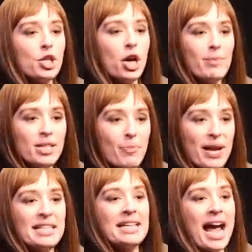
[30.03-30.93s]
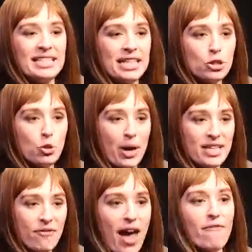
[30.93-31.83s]
determined by the
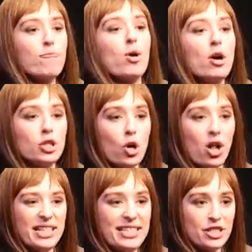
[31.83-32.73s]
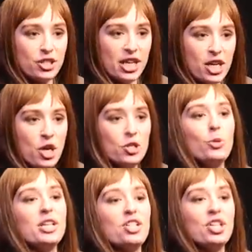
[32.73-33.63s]
1925 Protocol Addition
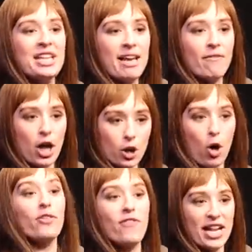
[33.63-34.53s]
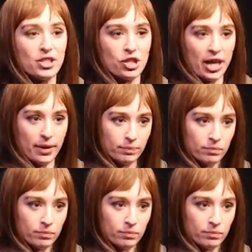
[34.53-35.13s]
to the Geneva Convention.